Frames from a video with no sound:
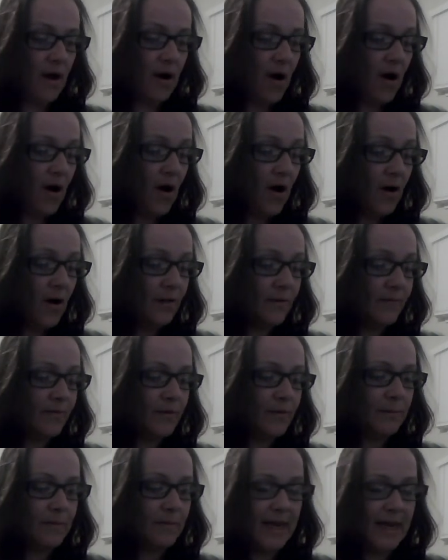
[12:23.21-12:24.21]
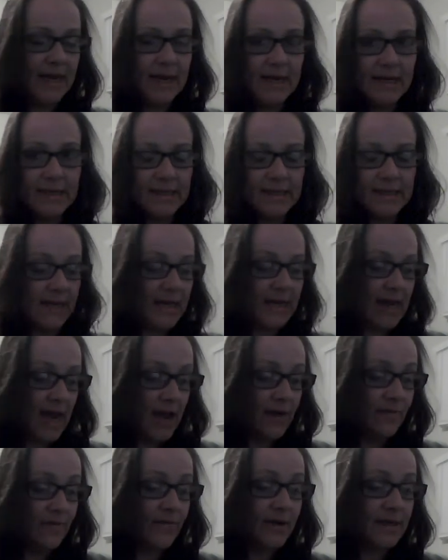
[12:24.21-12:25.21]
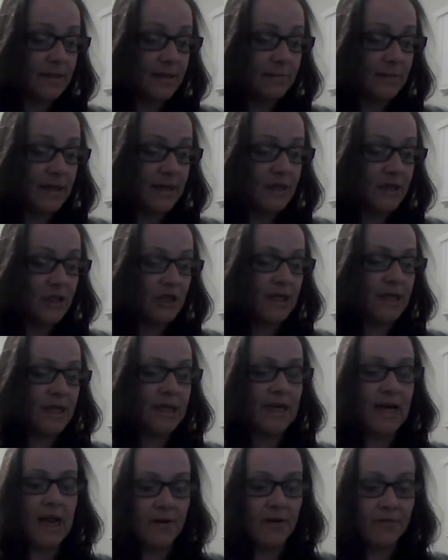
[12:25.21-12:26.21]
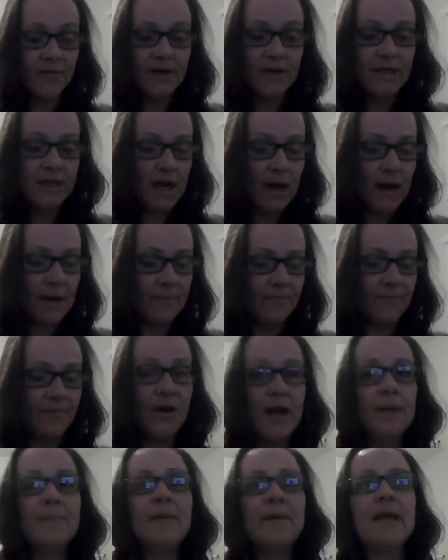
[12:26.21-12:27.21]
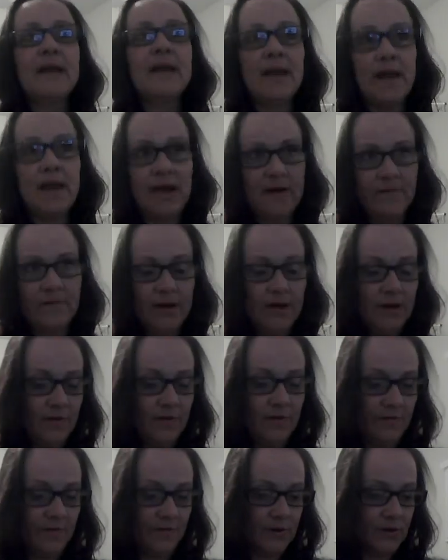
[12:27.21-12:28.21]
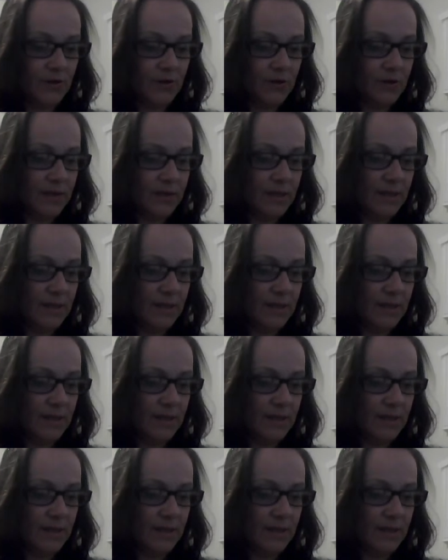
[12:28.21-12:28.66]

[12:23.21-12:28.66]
All of the me's in every dimension, in every time frame, in every universe.